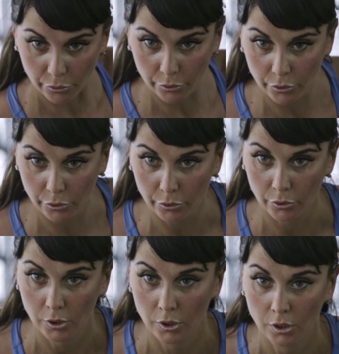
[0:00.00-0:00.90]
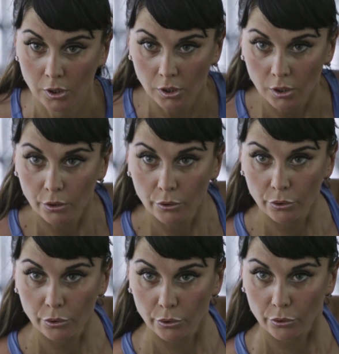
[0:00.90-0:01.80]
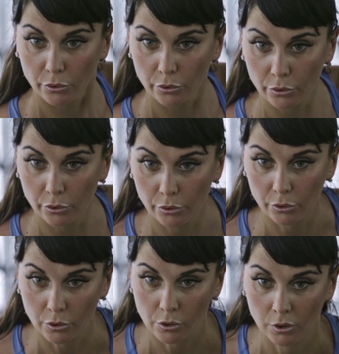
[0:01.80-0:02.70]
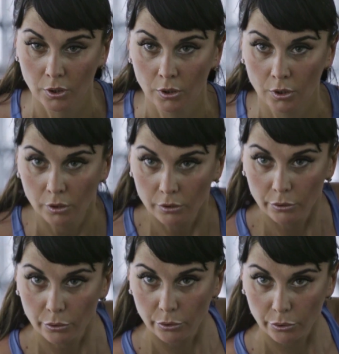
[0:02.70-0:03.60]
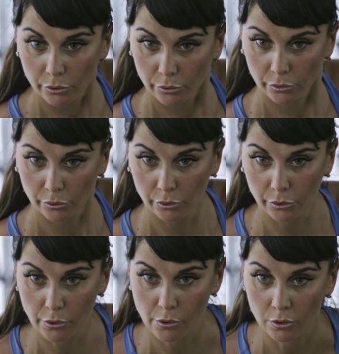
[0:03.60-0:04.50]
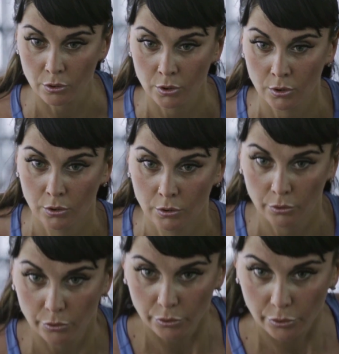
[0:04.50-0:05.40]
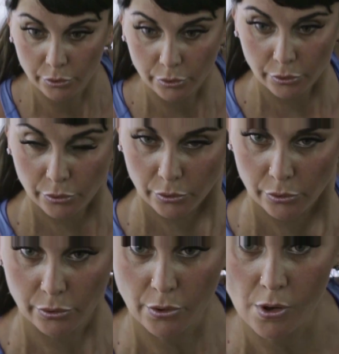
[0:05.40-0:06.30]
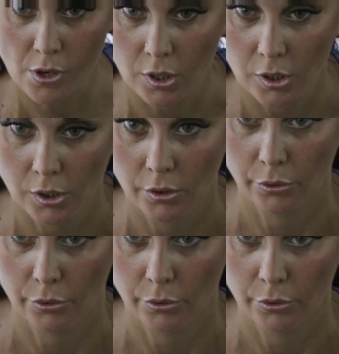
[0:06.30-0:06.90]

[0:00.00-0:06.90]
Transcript: of the image they're looking for, and it's okay. And if you feel the weight you're in right now is a good weight,